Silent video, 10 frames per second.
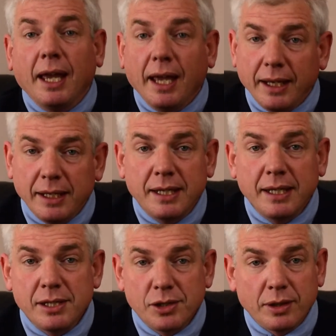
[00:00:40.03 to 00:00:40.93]
and
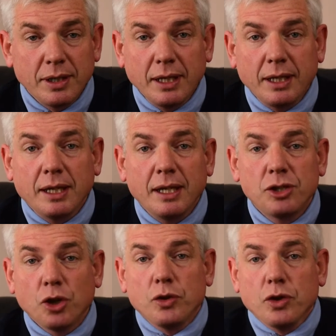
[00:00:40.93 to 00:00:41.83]
he
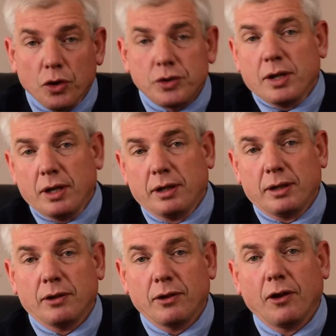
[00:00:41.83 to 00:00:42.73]
showed no
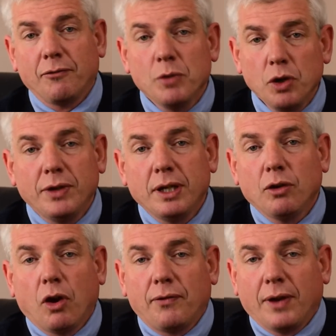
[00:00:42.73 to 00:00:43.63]
sign of moving
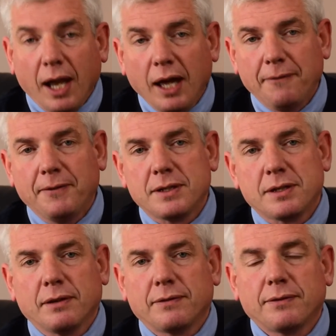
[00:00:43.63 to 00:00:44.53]
of life
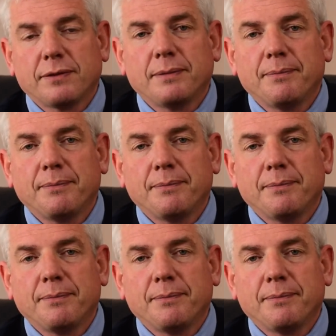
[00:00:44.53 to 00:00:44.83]
itself.